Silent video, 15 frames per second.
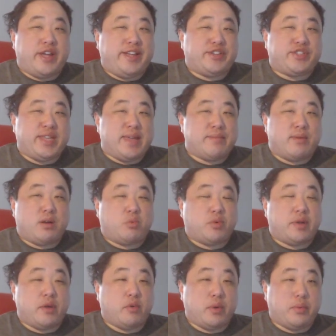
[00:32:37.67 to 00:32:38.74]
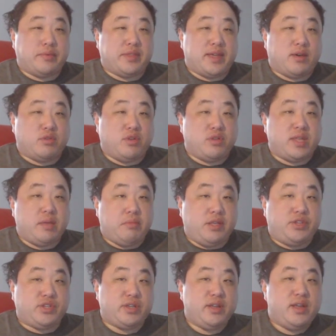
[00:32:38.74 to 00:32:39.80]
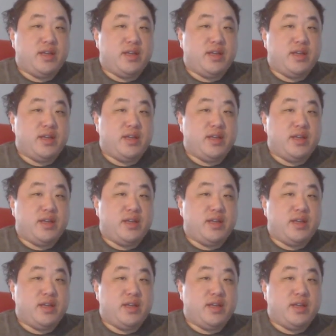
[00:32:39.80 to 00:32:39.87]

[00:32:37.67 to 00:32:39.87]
HDMR, whatever the hell their name is,